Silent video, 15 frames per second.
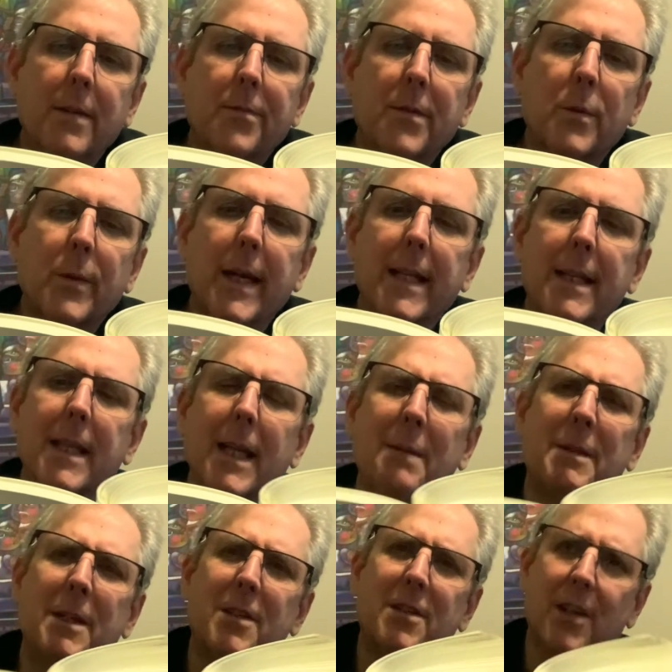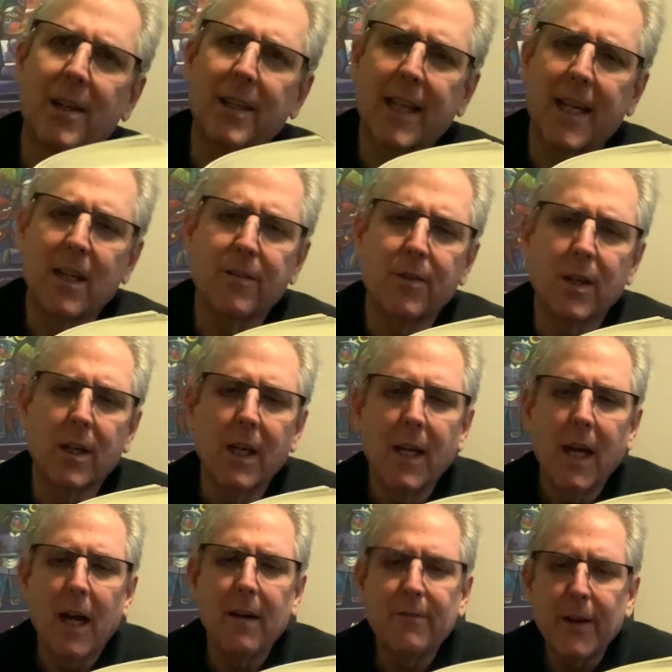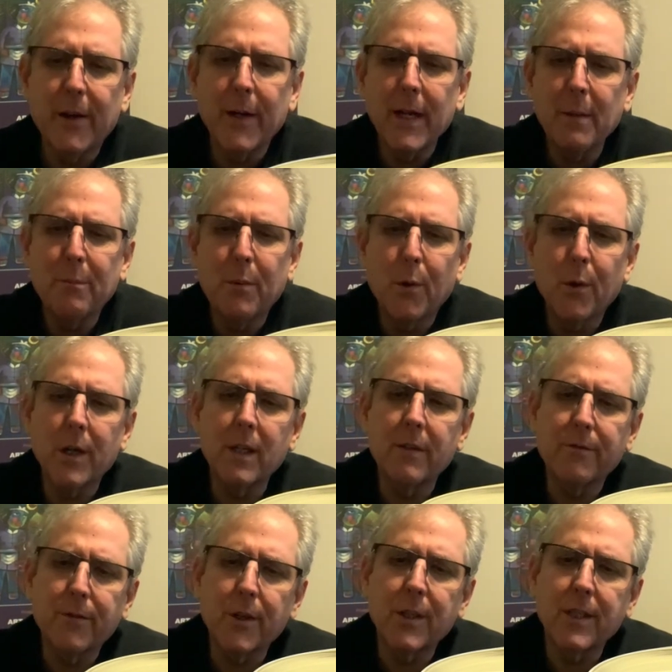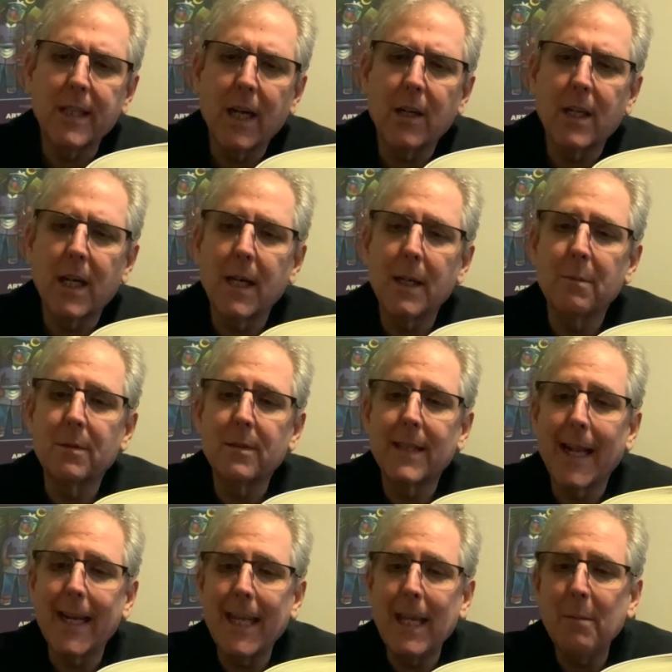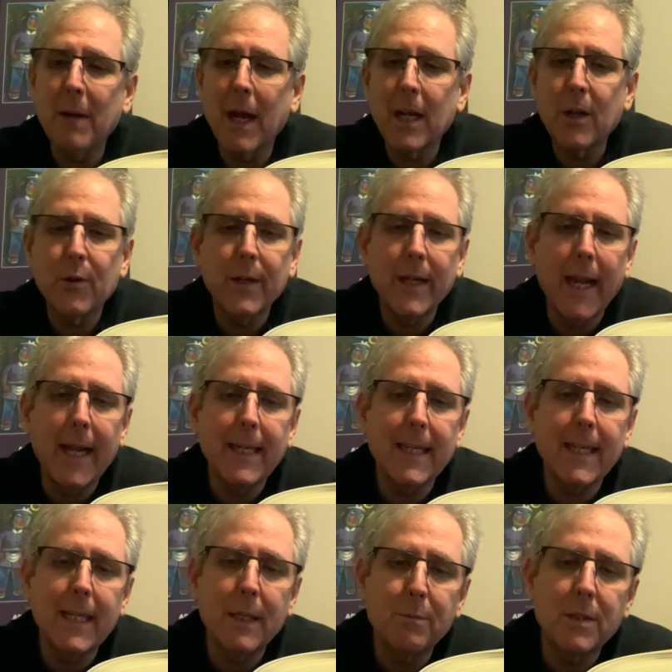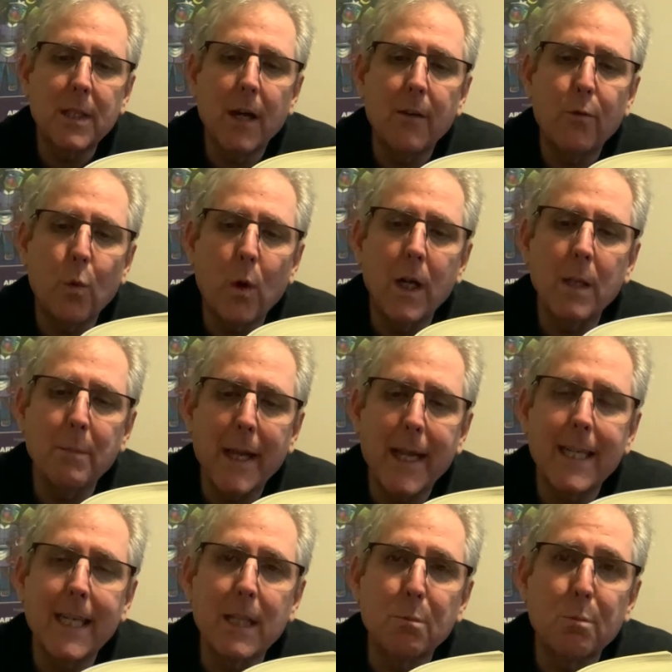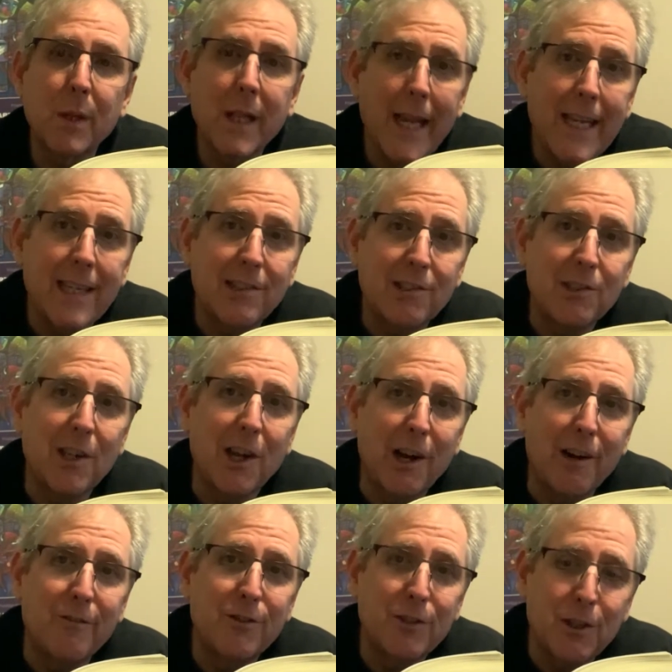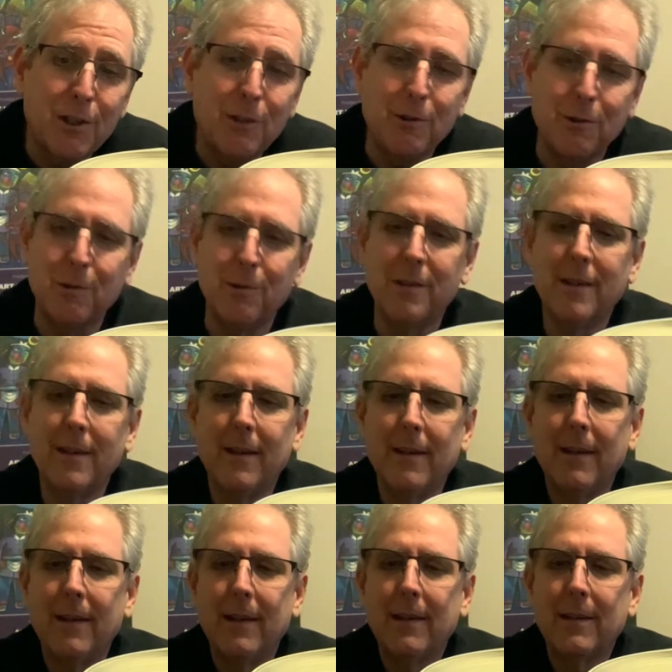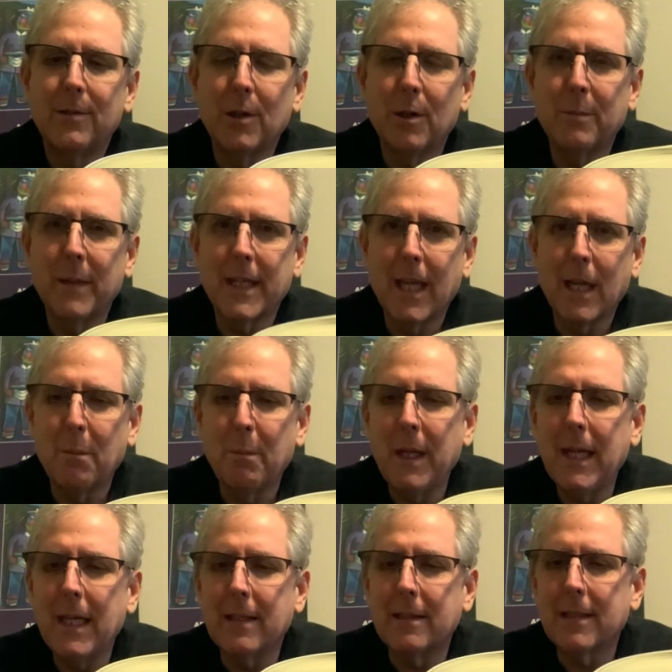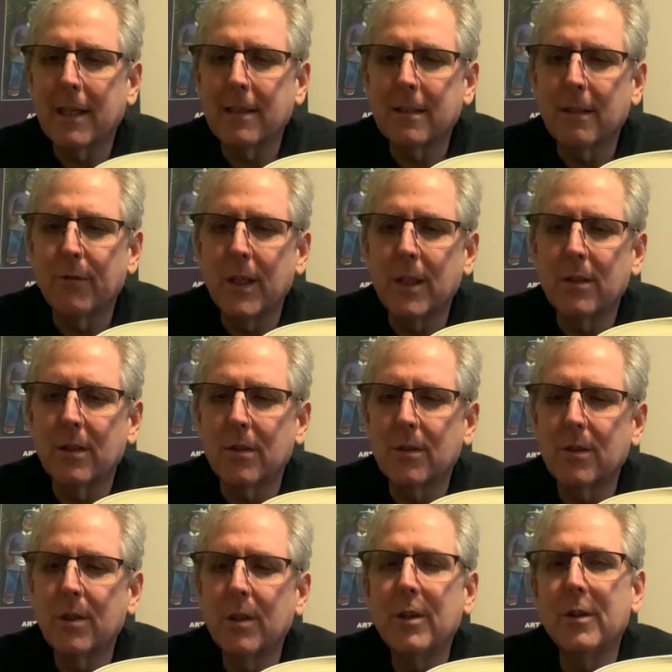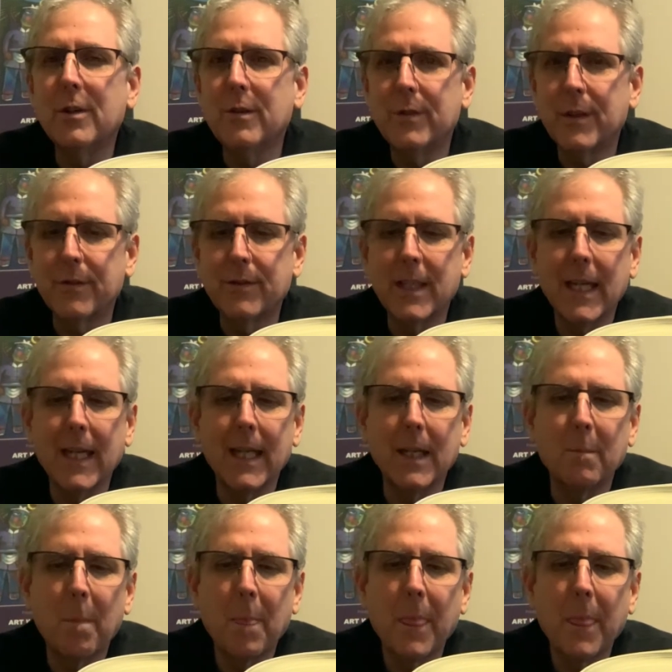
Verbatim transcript: Wait, let me start that over. A very important verse now comes. That he might create in himself one man in place of two, so making peace. That's Ephesians 2 15.